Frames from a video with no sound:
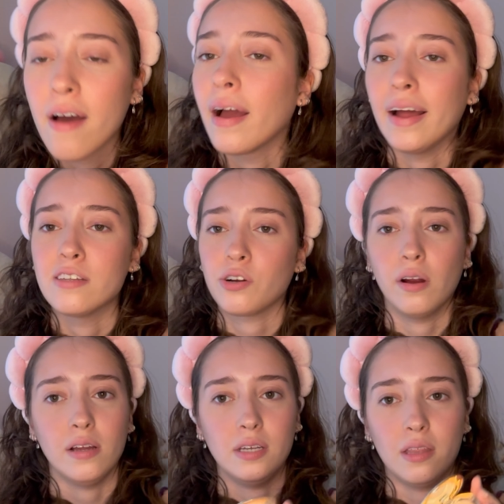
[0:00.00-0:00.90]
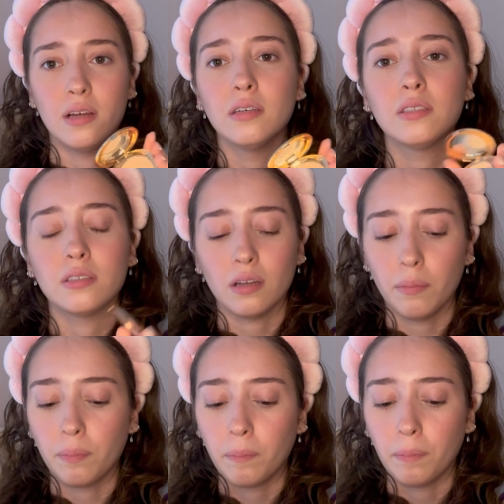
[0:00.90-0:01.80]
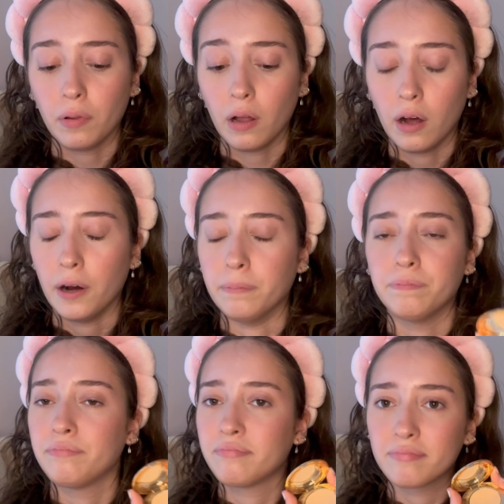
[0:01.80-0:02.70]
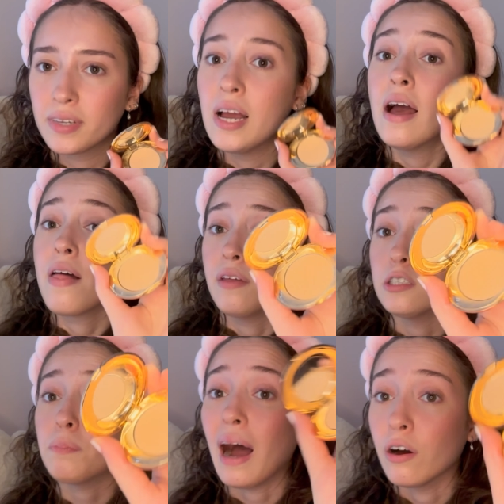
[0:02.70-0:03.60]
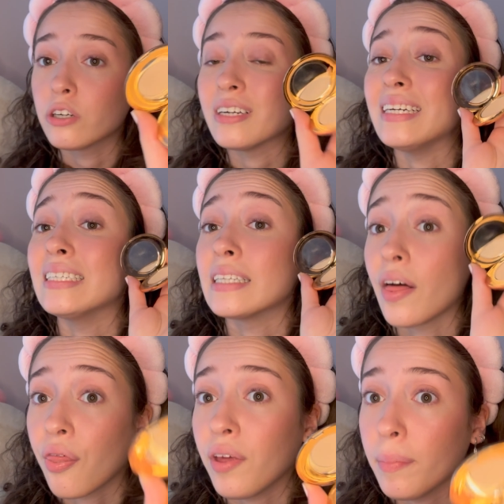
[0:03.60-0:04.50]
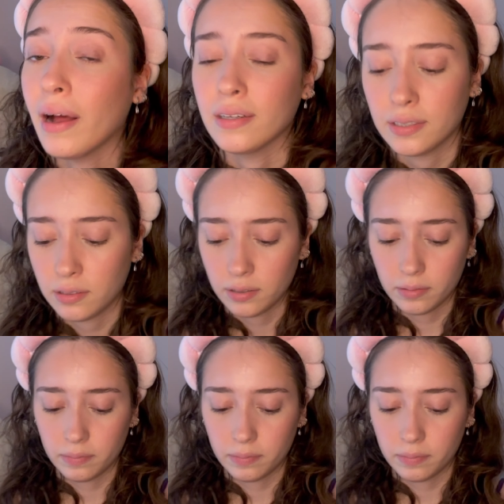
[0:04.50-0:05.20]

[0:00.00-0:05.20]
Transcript: It's crazy. This um this powder is the best.